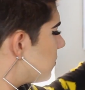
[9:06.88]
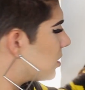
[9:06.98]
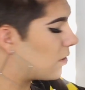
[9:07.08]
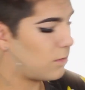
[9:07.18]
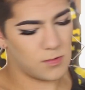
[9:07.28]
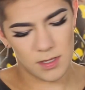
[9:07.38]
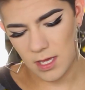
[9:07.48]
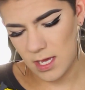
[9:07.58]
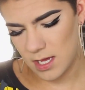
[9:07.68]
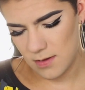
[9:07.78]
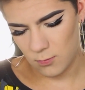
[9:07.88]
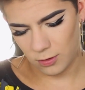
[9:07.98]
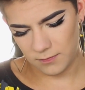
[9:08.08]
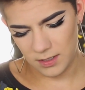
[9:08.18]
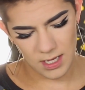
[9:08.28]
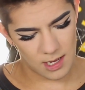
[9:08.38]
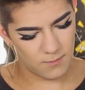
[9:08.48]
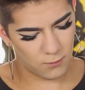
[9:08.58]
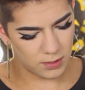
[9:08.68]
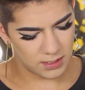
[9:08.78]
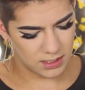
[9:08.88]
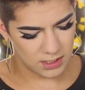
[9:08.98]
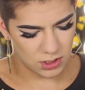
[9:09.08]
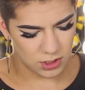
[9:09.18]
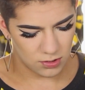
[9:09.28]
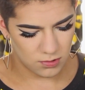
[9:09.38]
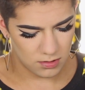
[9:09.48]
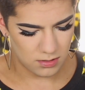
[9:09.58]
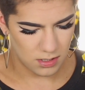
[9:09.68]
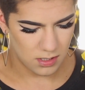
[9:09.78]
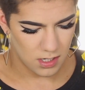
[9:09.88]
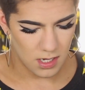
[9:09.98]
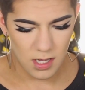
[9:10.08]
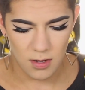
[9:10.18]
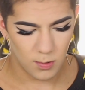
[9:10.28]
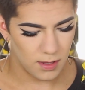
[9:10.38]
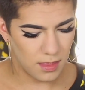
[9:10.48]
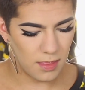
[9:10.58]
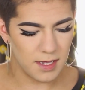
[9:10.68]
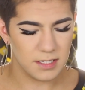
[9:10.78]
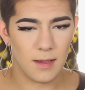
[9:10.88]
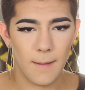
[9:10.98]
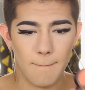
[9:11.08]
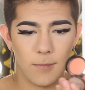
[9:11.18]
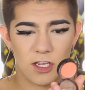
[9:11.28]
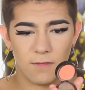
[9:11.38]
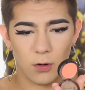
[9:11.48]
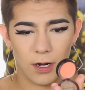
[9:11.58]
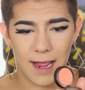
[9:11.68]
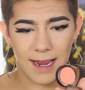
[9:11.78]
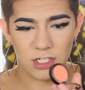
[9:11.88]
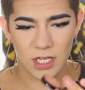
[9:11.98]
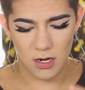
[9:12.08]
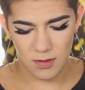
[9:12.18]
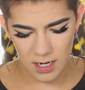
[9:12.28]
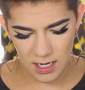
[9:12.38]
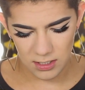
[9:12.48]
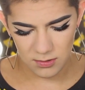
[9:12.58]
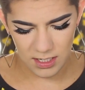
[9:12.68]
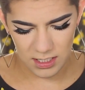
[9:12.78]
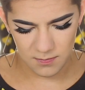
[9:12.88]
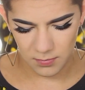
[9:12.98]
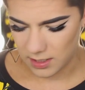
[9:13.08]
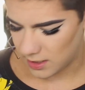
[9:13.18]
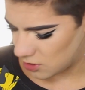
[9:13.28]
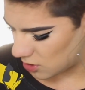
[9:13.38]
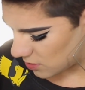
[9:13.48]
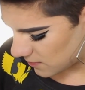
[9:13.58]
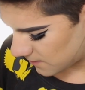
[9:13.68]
So I'm just gonna go in with a Morphe M462 with this Sephora eyeshadow that I use as blush.